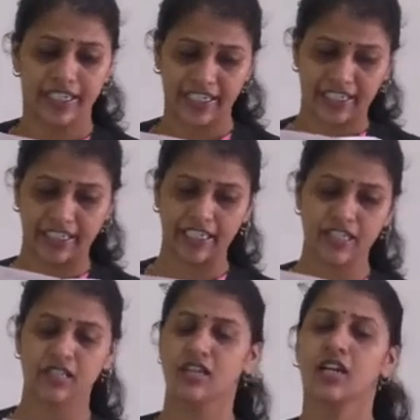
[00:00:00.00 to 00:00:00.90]

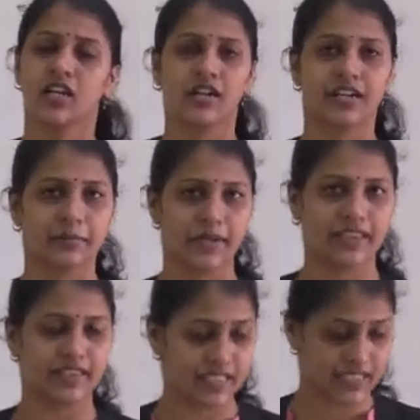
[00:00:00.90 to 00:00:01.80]
decrease,
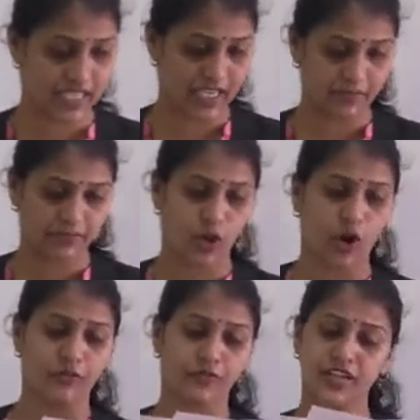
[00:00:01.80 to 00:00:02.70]
remain the same,
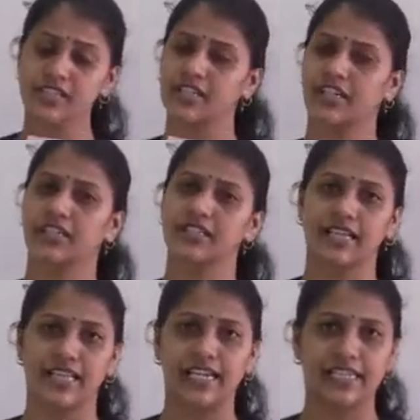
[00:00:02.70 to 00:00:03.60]
or first decrease
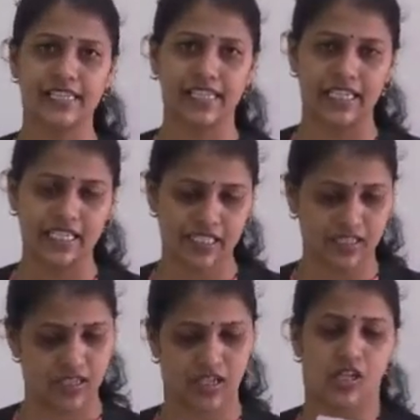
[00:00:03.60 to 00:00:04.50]
and then increase?
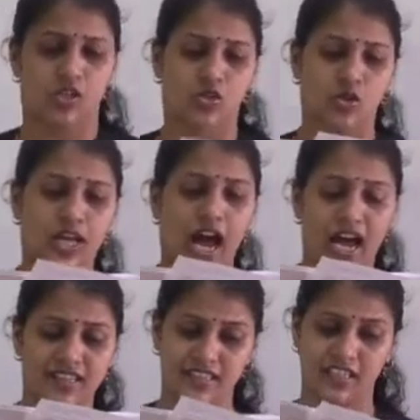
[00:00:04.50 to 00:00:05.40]
So the
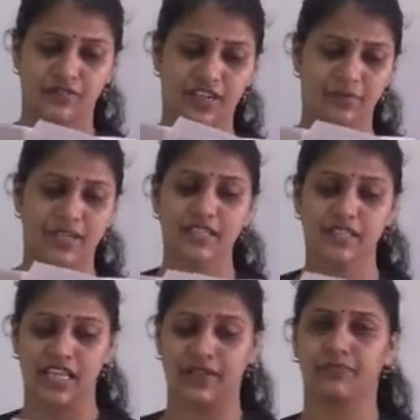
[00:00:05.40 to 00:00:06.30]
answer will be
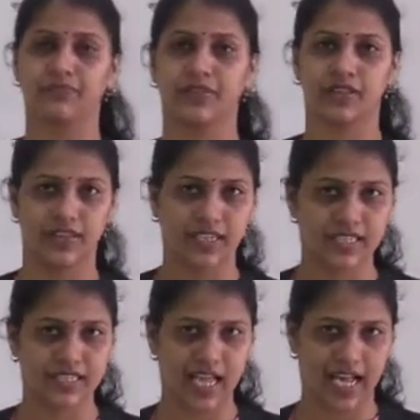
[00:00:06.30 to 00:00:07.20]
C. The
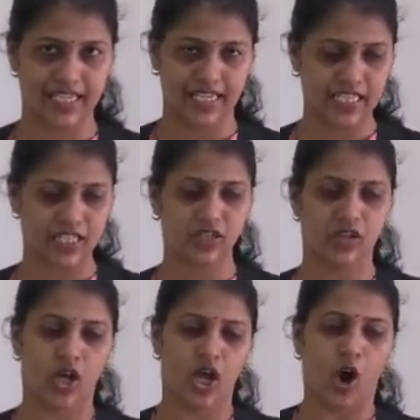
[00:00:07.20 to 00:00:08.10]
size
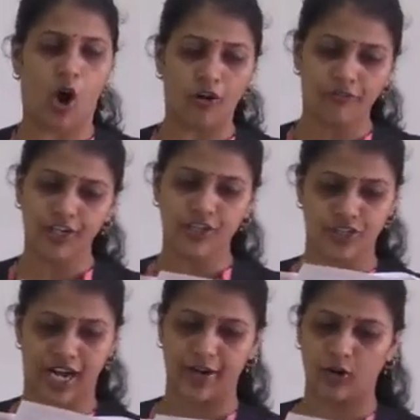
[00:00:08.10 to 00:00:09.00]
of a
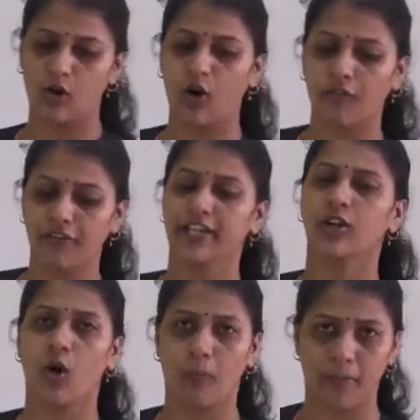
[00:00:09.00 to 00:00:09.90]
shadow of an
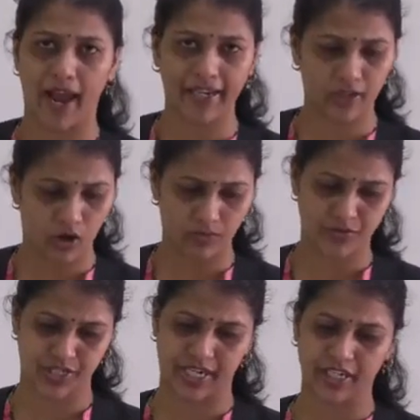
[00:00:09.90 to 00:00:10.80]
opaque
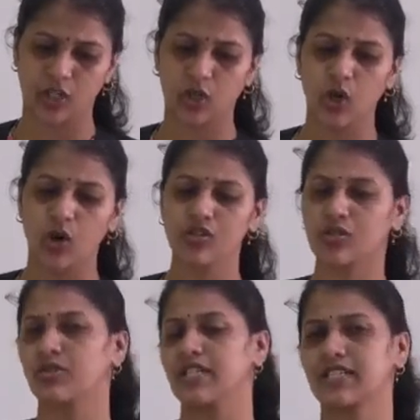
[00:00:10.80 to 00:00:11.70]
object close
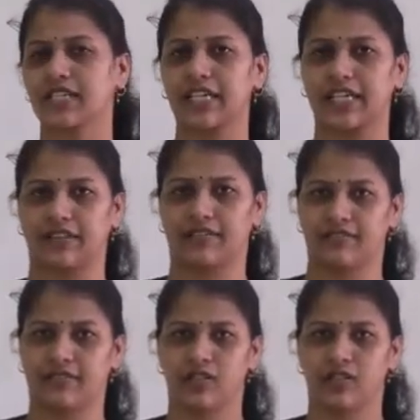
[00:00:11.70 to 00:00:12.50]
to the screen